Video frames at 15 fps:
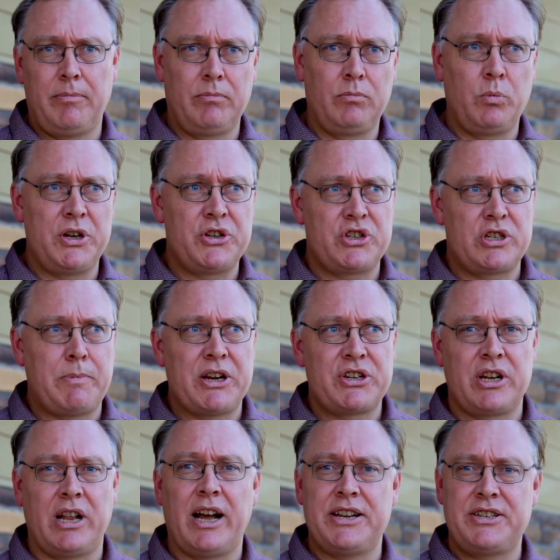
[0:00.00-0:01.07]
which
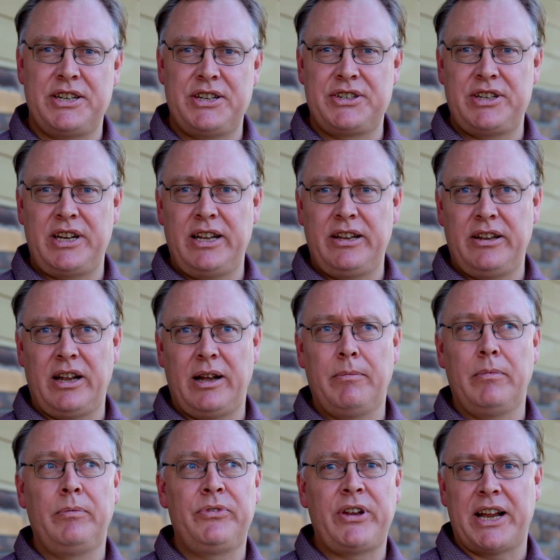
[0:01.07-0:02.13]
specialises in
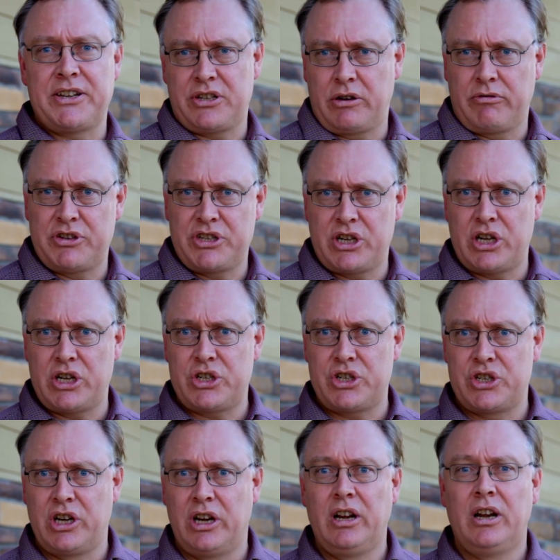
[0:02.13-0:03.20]
Tesla
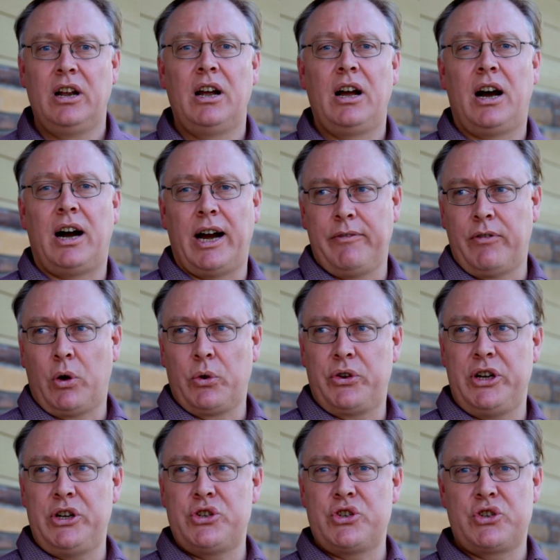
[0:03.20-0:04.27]
research, high
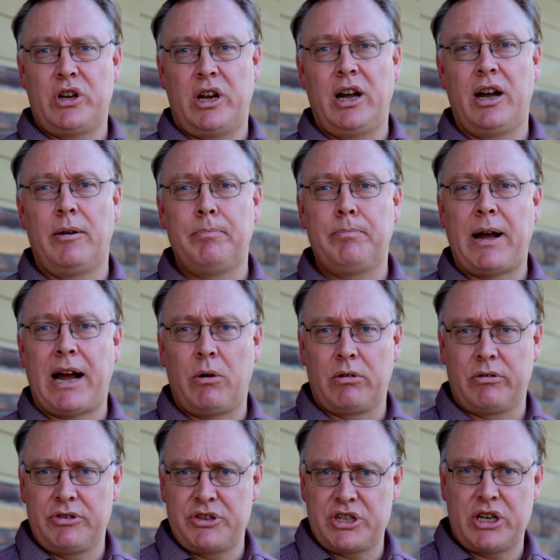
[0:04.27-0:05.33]
voltage power
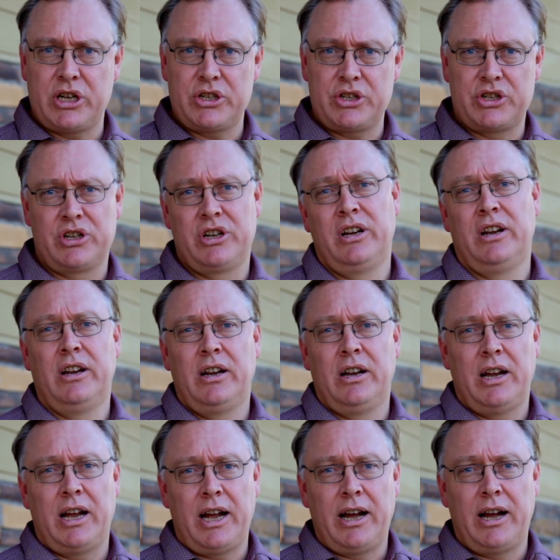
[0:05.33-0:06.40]
research,
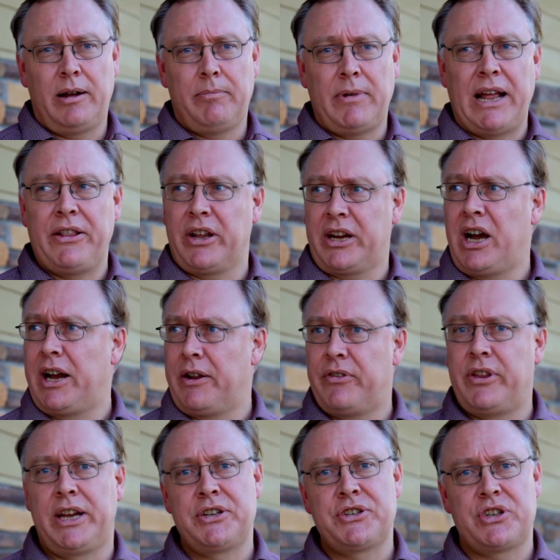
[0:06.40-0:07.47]
and the kind of
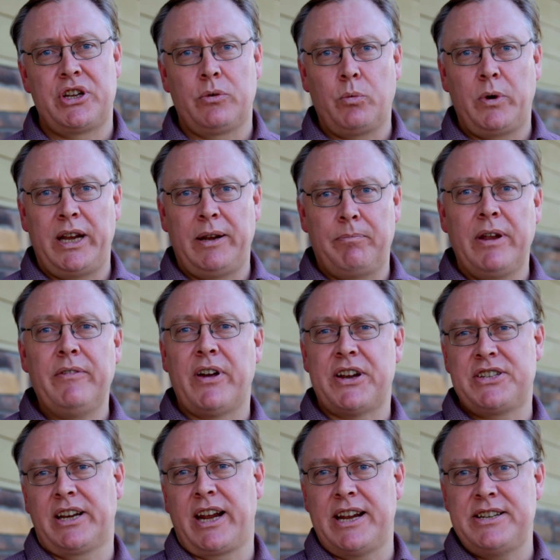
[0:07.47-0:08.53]
things that we're
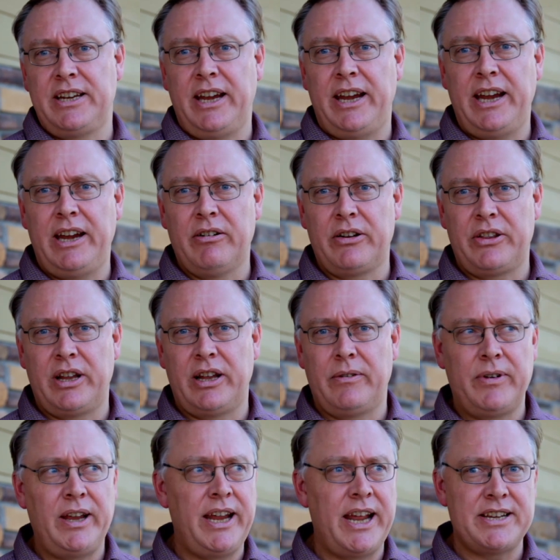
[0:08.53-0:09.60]
investigating here at the
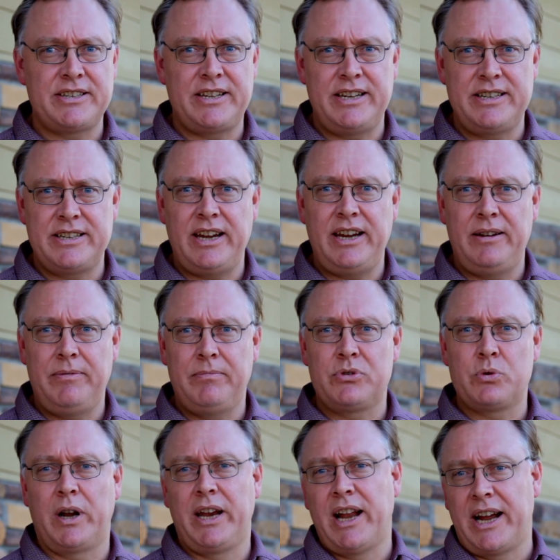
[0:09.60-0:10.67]
ESTC
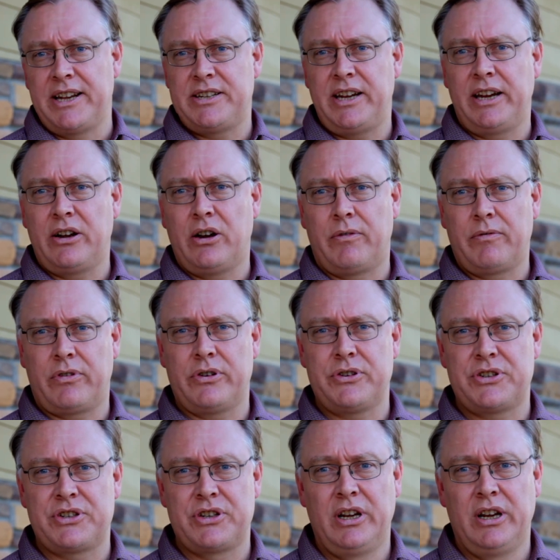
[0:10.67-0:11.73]
2019
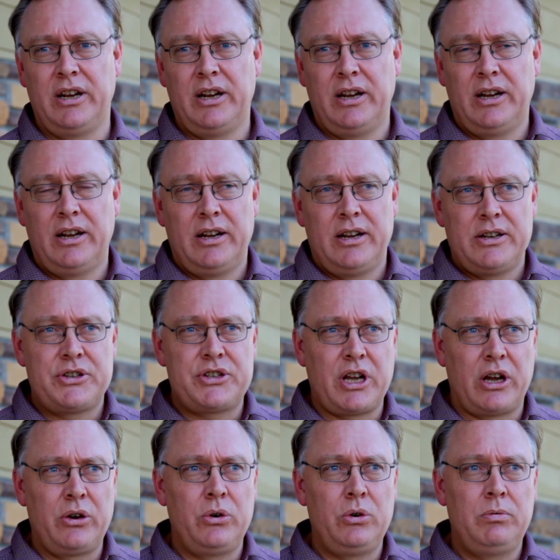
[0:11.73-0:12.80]
conference.
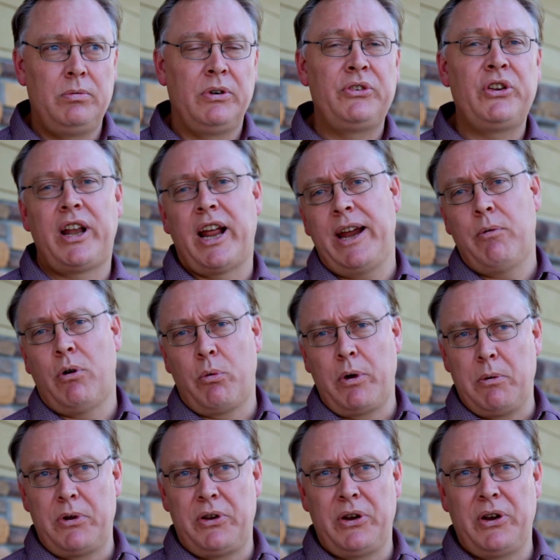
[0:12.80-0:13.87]
So today what we
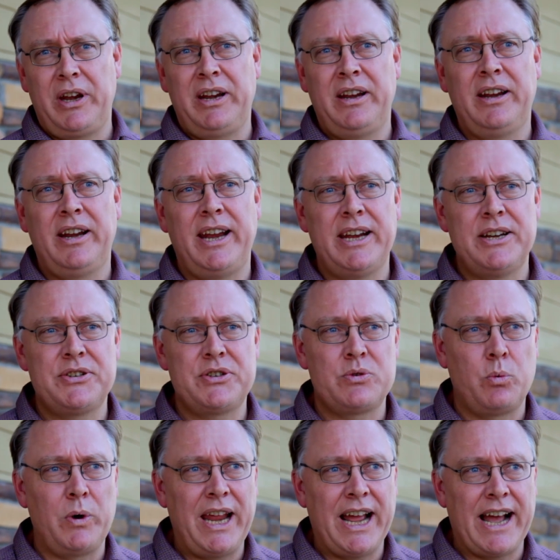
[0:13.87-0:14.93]
were doing is
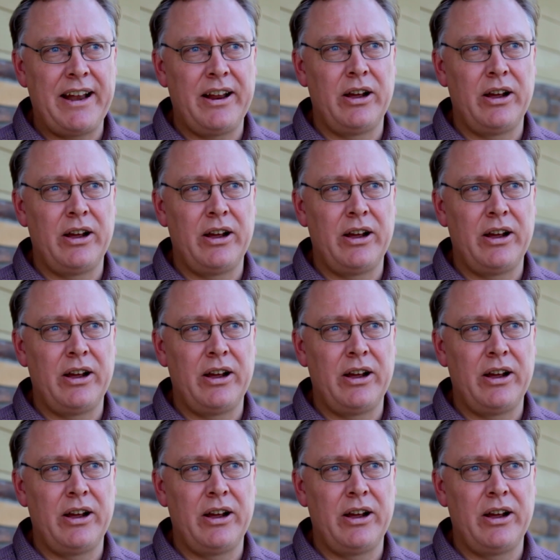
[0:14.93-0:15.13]
we had